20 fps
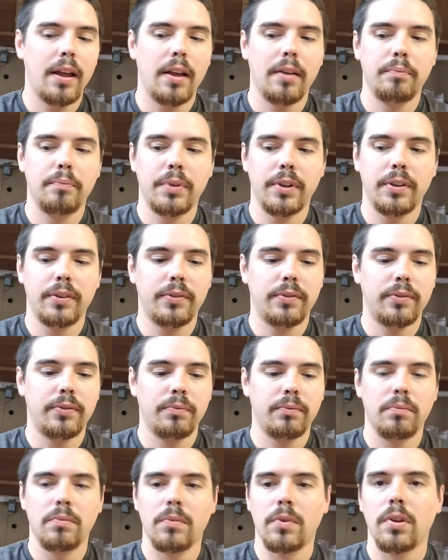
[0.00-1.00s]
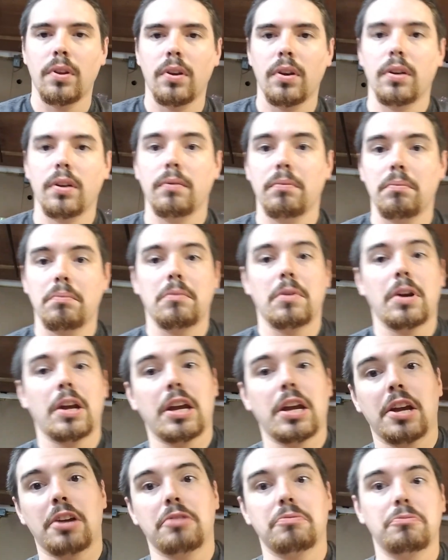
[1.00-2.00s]
piece,
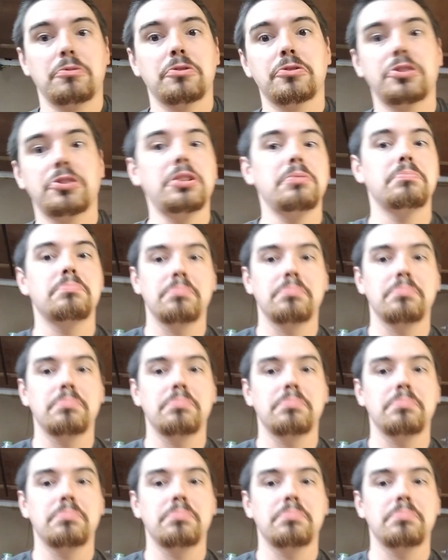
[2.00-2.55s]
and we'll see.